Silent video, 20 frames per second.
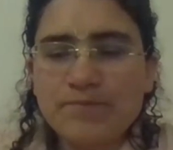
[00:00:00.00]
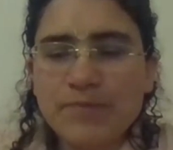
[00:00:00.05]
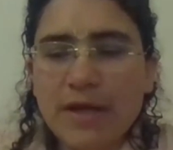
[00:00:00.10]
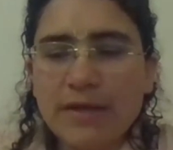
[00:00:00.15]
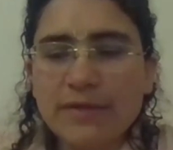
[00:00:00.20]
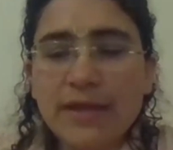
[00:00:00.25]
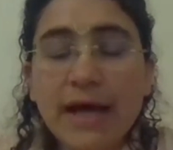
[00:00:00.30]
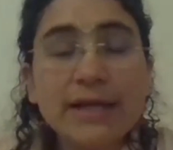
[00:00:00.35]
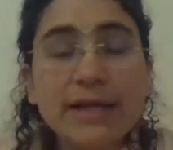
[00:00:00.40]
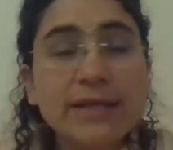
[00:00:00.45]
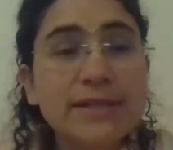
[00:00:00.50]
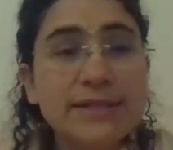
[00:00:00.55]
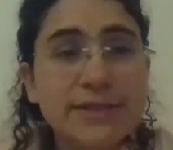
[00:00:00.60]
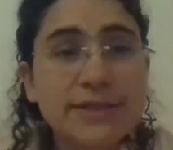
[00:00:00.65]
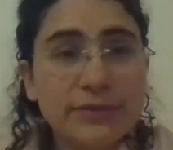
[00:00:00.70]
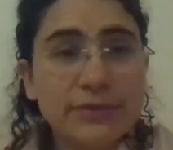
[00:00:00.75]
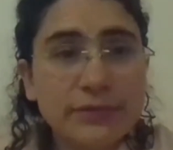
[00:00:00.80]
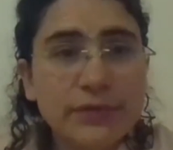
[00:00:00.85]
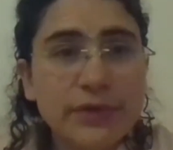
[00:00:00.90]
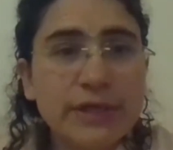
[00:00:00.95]
And that is
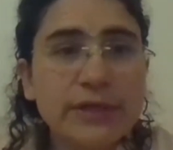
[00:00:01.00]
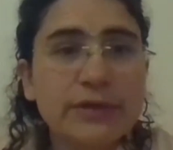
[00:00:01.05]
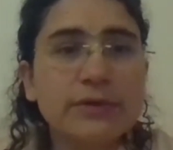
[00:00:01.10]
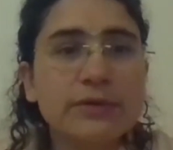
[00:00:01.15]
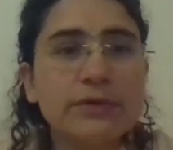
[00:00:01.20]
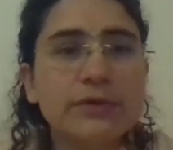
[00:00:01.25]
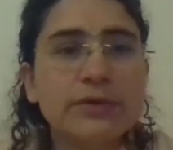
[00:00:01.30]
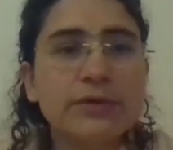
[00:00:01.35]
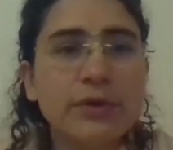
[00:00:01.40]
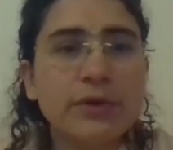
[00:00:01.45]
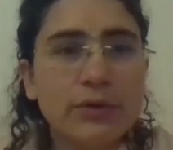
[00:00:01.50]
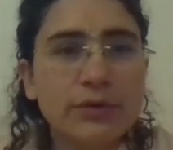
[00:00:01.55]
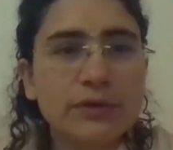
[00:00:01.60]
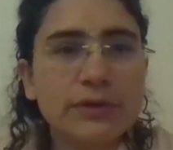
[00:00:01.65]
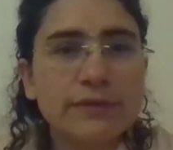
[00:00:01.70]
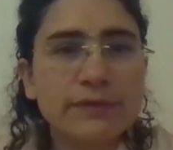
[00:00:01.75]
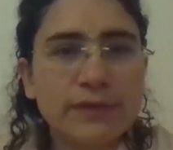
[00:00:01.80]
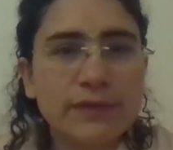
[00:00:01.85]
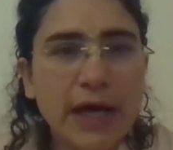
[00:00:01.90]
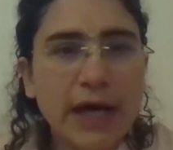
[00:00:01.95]
the real
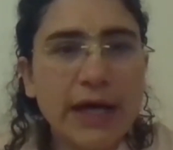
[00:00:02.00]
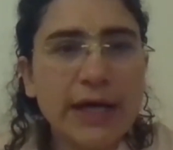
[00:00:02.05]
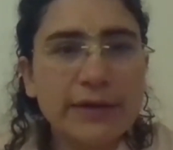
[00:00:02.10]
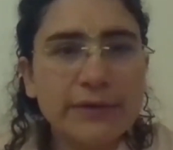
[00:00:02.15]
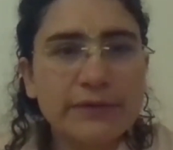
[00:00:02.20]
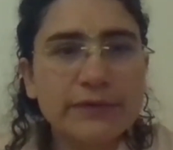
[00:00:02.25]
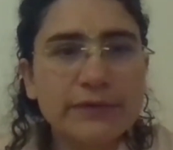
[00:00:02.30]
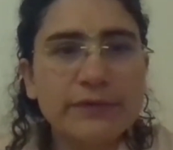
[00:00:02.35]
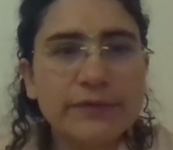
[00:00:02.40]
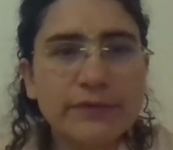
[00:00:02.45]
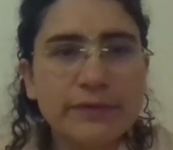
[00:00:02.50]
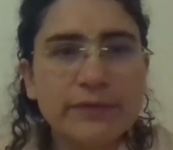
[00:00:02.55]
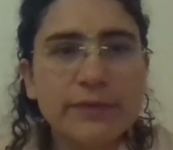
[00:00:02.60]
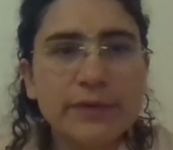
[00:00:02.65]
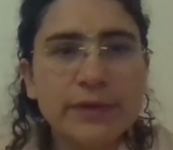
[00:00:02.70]
goal of life.